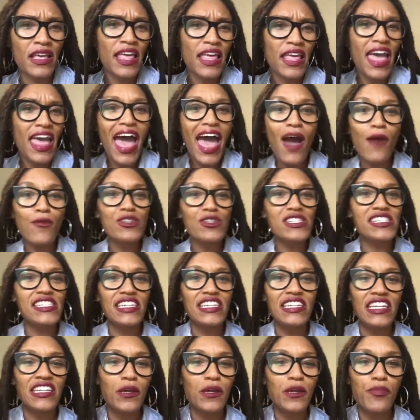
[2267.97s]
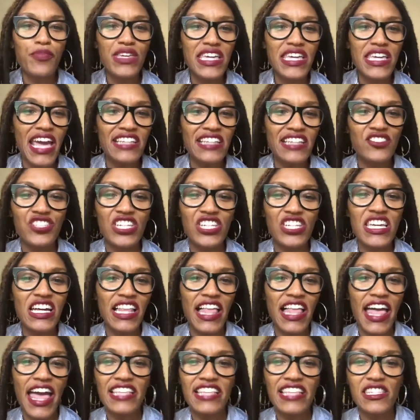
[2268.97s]
I was sitting in a PhD
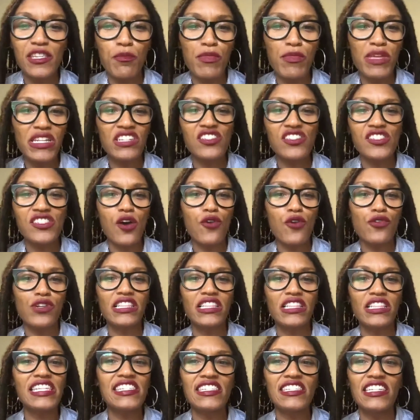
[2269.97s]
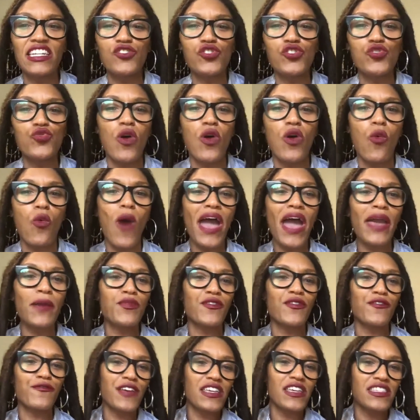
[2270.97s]
class in Minnesota listening to a white
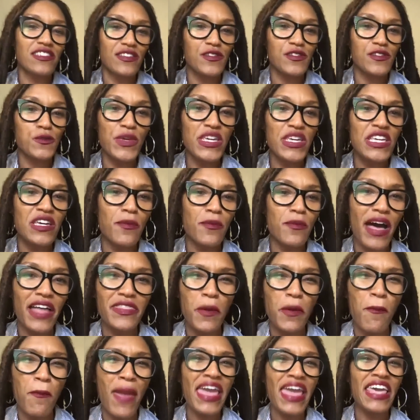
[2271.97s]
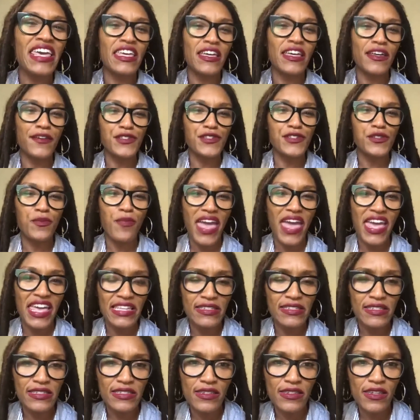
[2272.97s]
professor speak about the making of
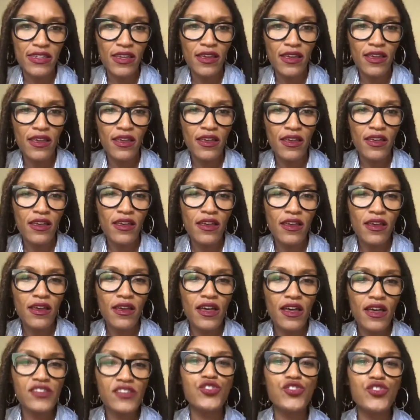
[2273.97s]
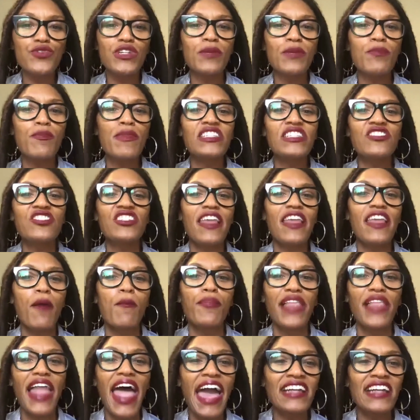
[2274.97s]
space. A student mentioned that
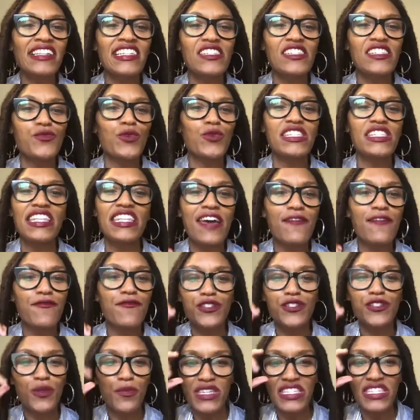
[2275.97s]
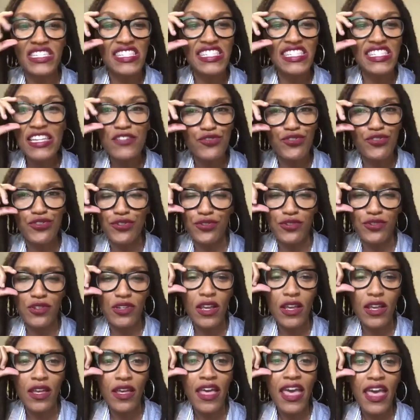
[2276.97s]
Blackness was never to be centered.
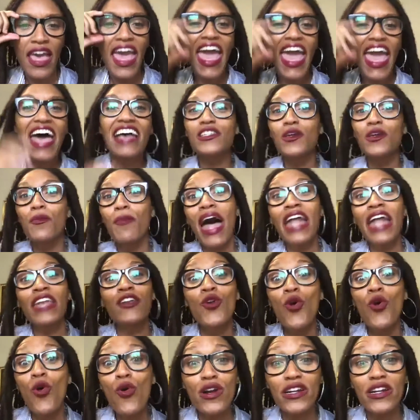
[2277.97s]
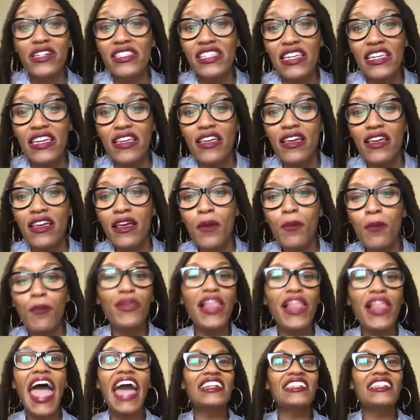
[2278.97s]
As a minority,
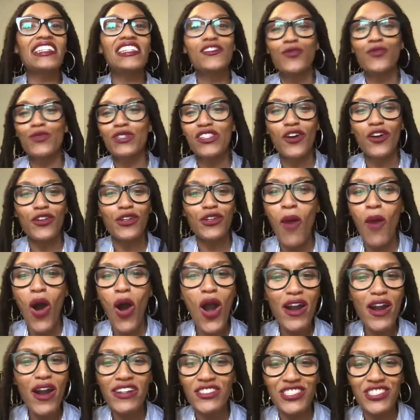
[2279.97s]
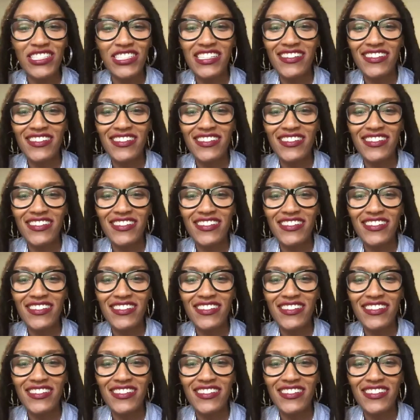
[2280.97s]
Blackness was on the margin.